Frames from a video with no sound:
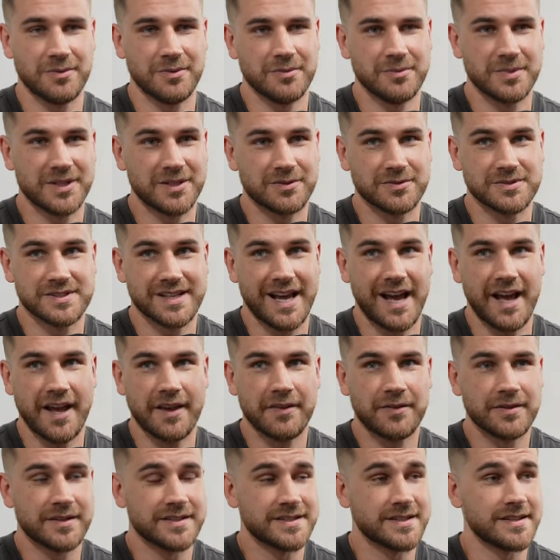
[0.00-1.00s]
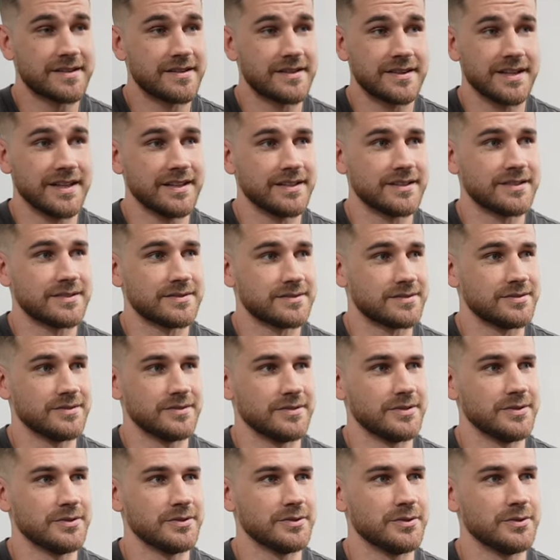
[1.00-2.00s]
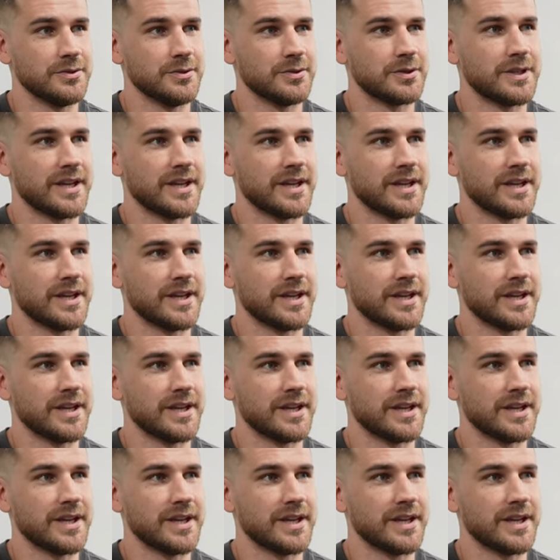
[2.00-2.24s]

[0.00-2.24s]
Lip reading: Because I think you